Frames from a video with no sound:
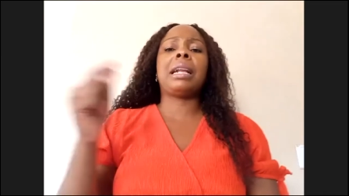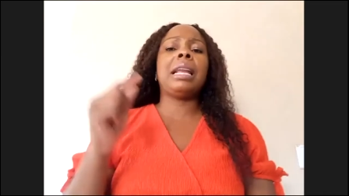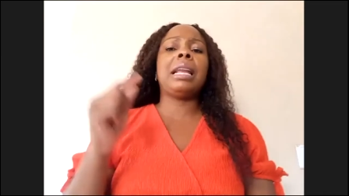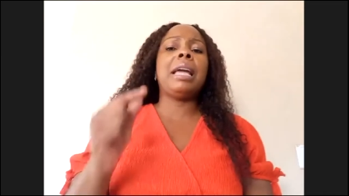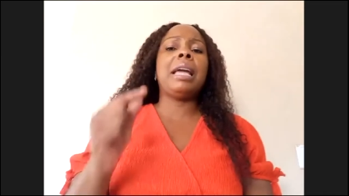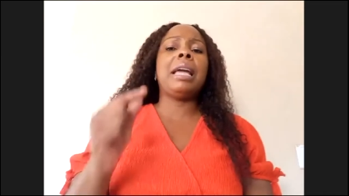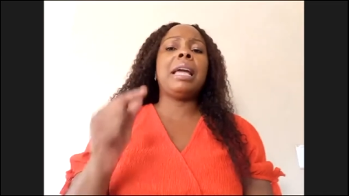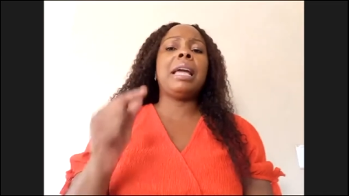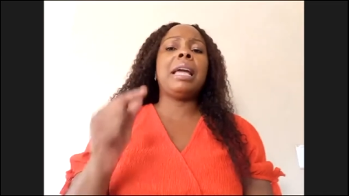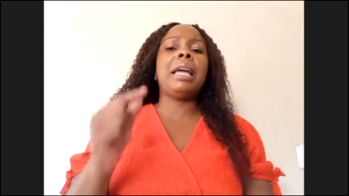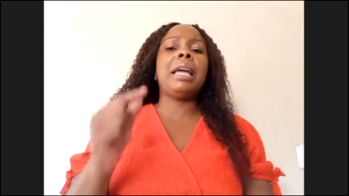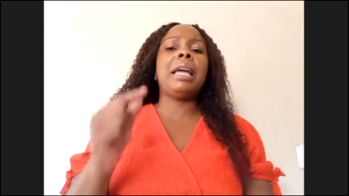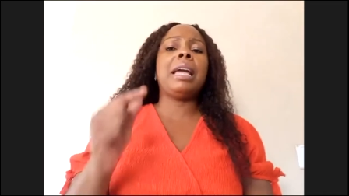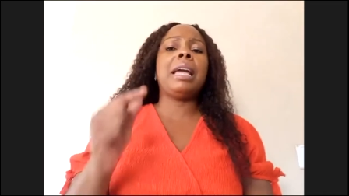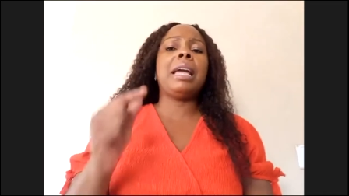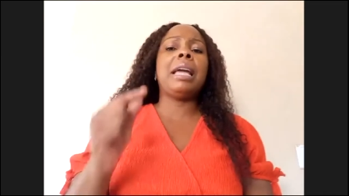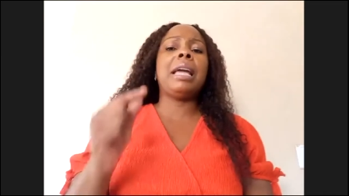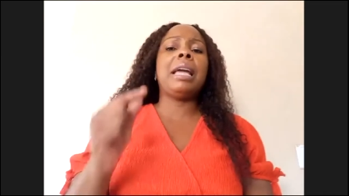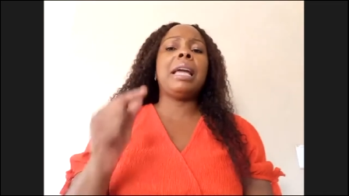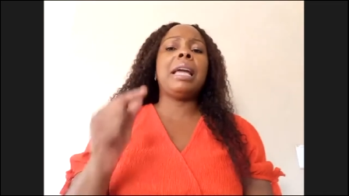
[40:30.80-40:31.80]
claim it,
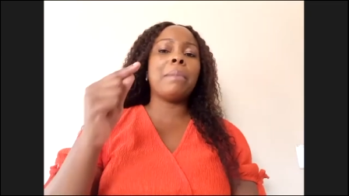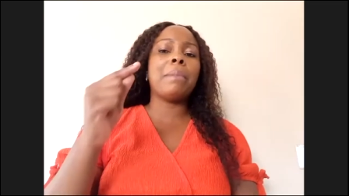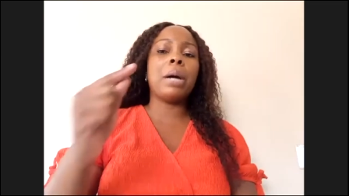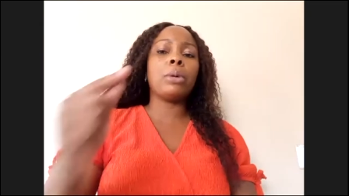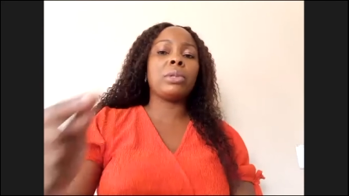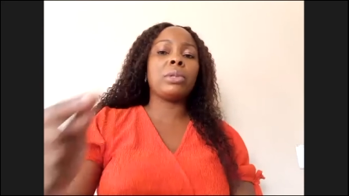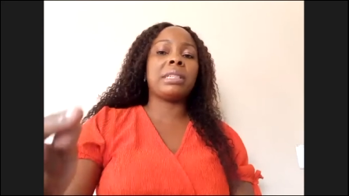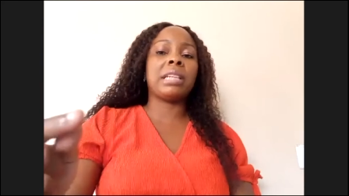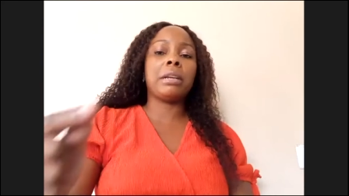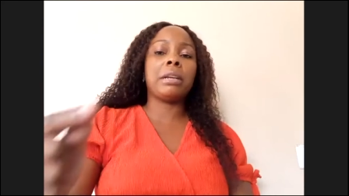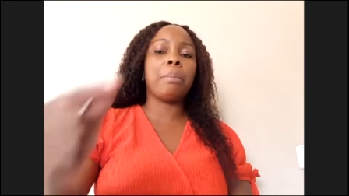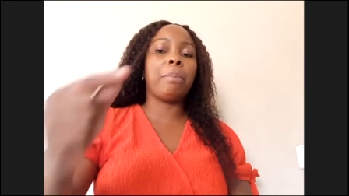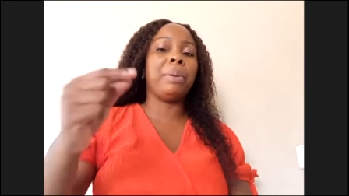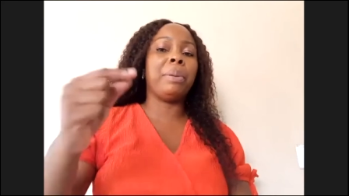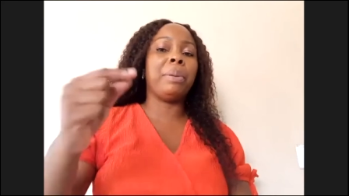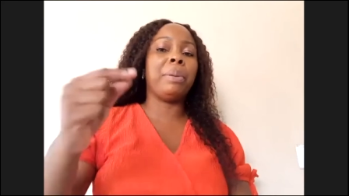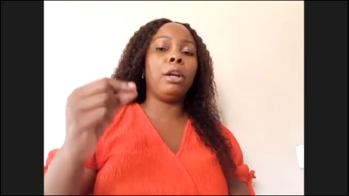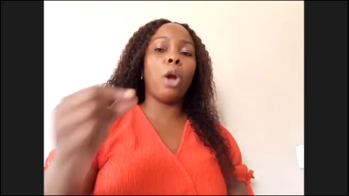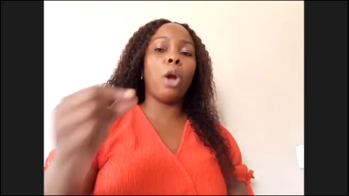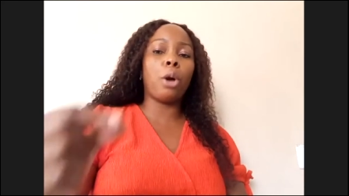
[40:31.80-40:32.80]
that mountain mountain
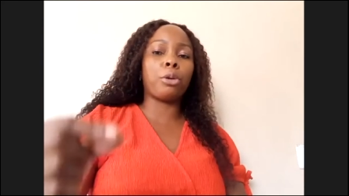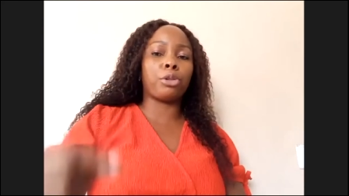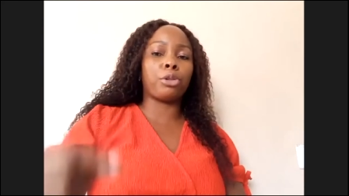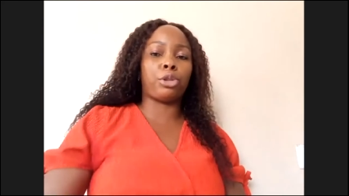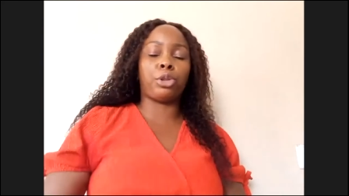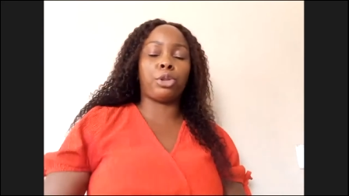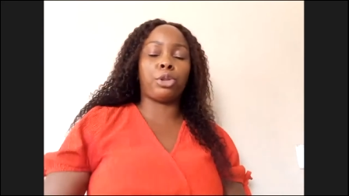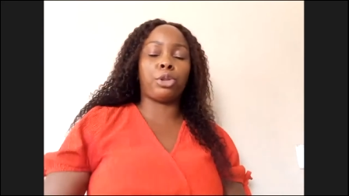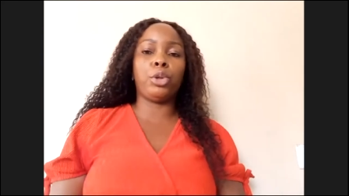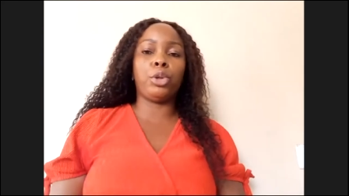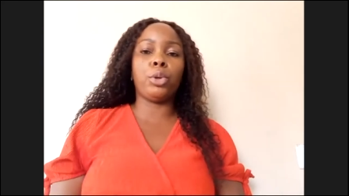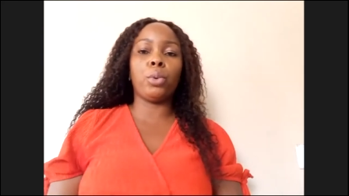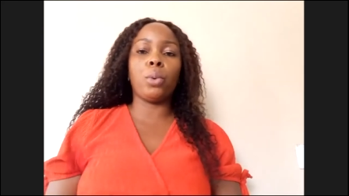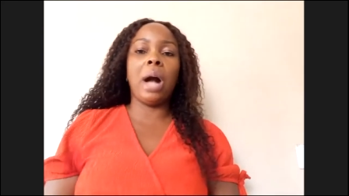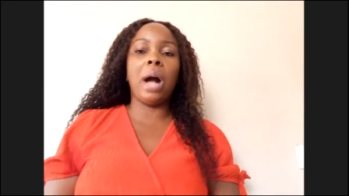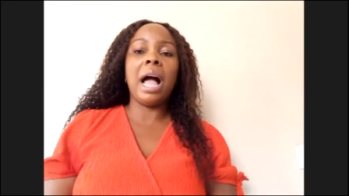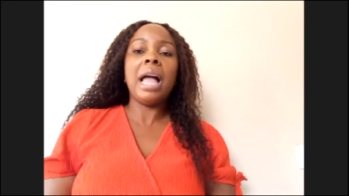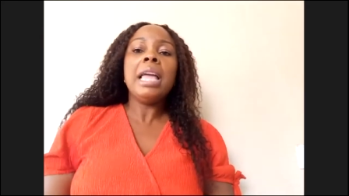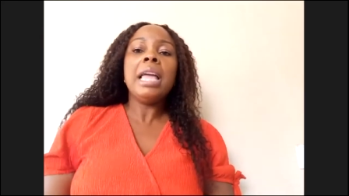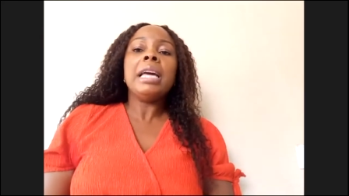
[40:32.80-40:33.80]
belongs to you.
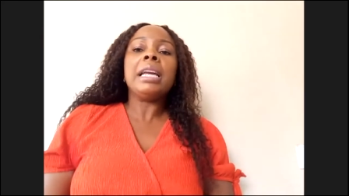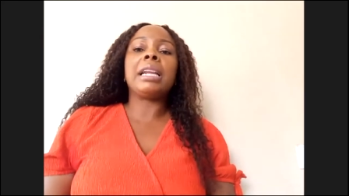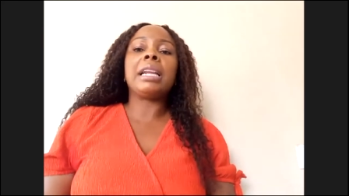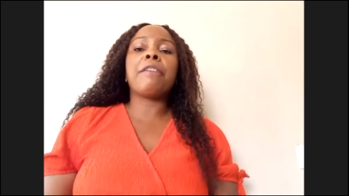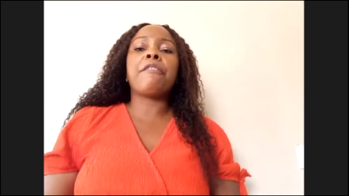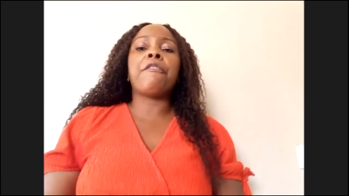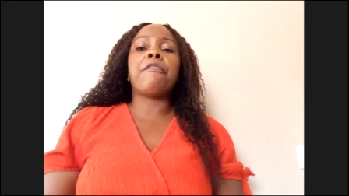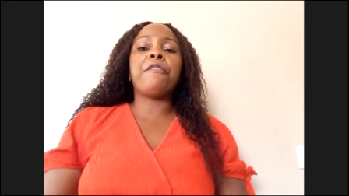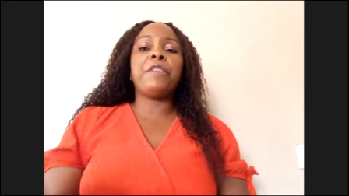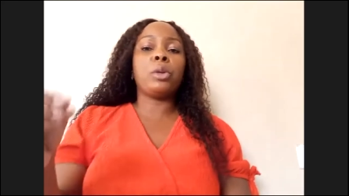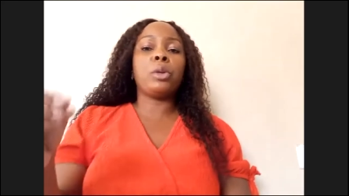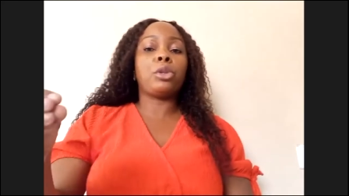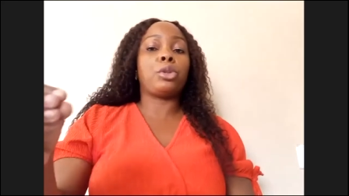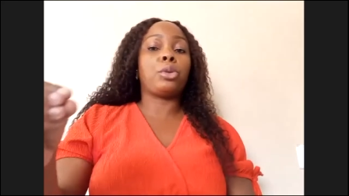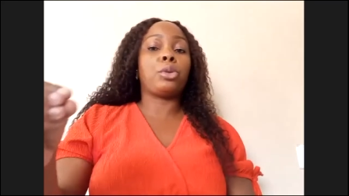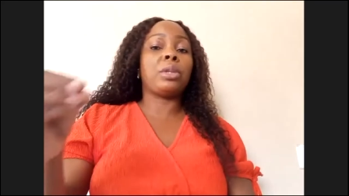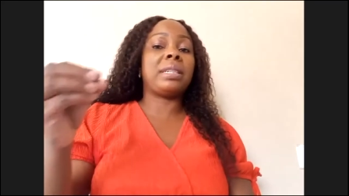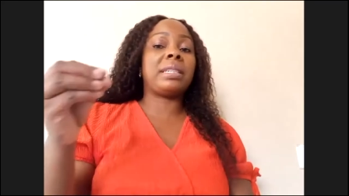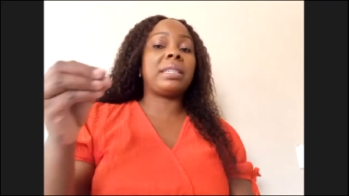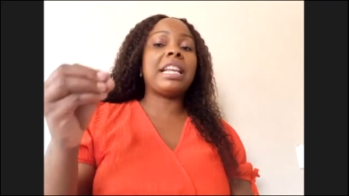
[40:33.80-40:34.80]
Refuse
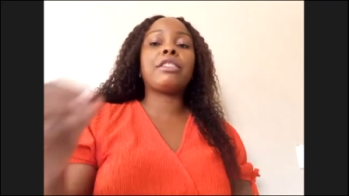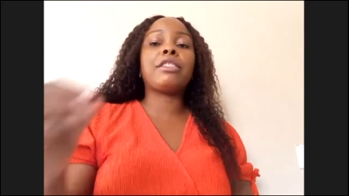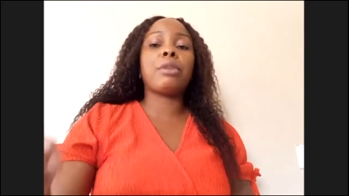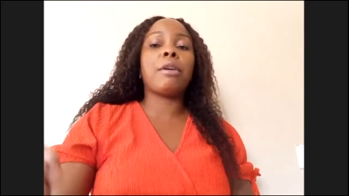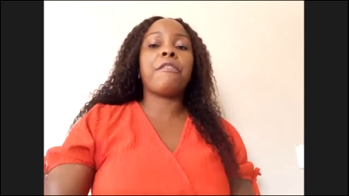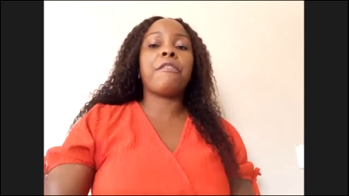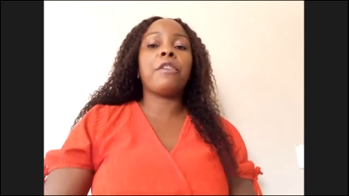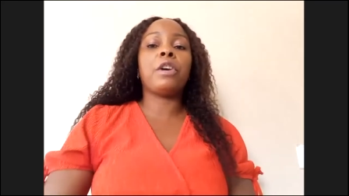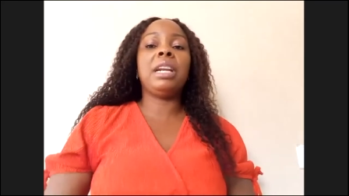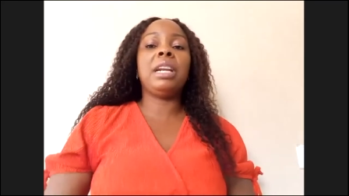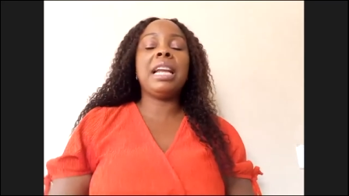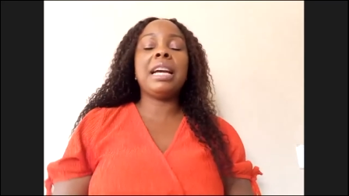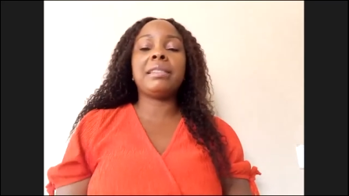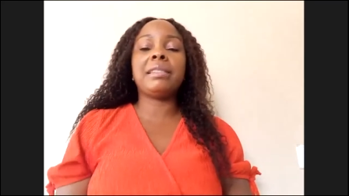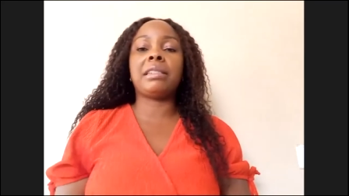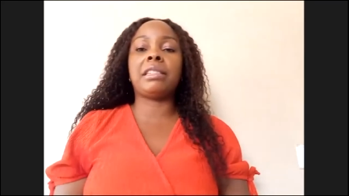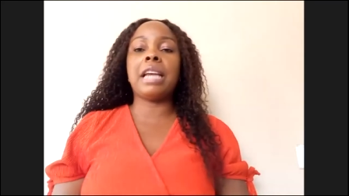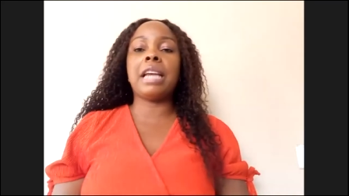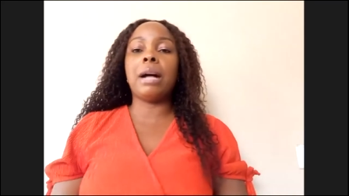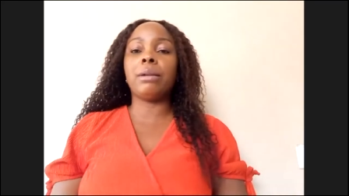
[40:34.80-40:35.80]
to settle for
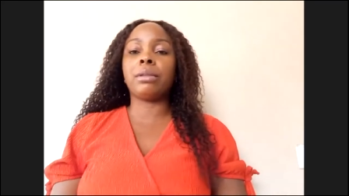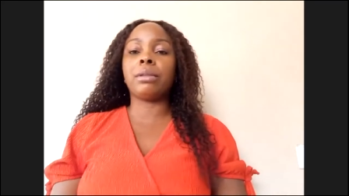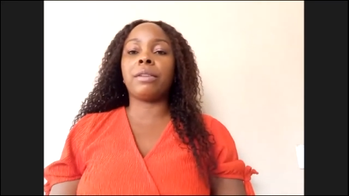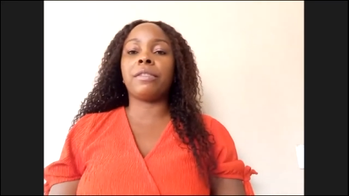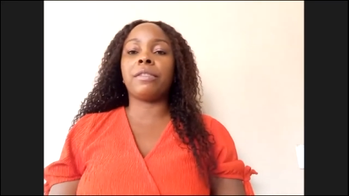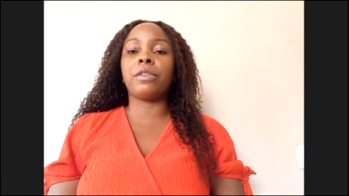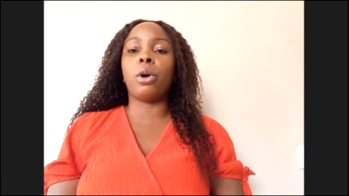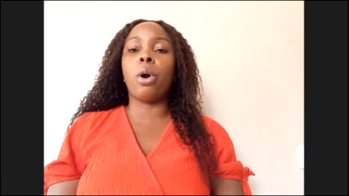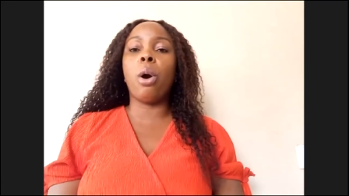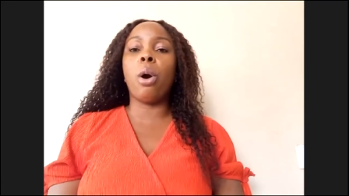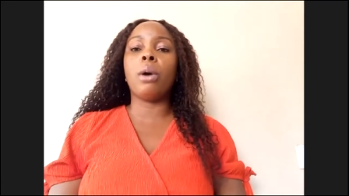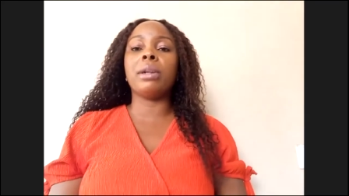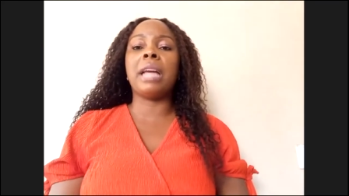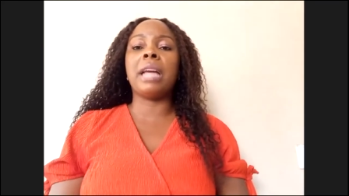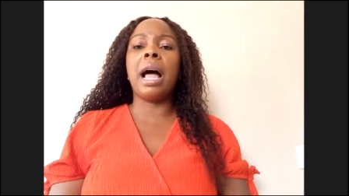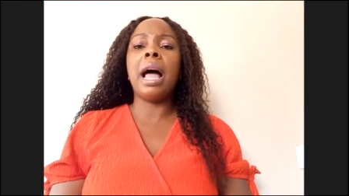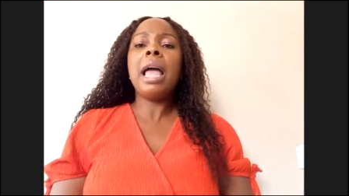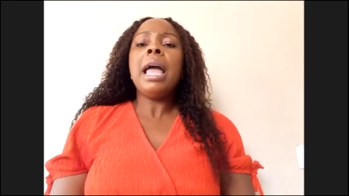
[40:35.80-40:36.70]
less, child of God.